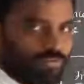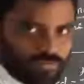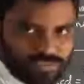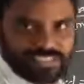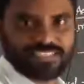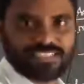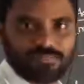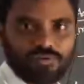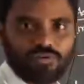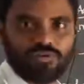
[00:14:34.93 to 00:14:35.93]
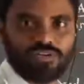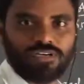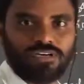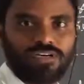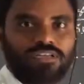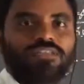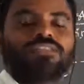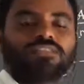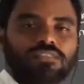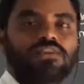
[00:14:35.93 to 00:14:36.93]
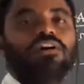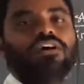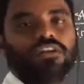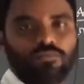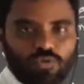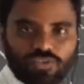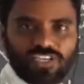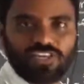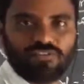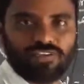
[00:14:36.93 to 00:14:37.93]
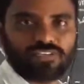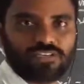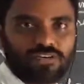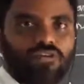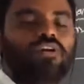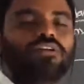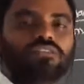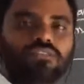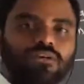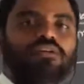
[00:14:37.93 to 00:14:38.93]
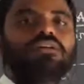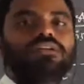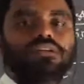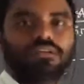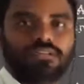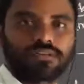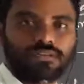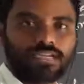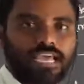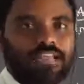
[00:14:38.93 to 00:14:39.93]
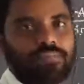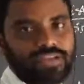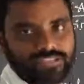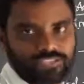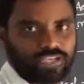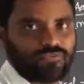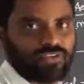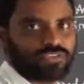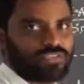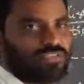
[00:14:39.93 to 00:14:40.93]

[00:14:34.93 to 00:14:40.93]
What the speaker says: to discuss about the third motion equation or third kinematics equation.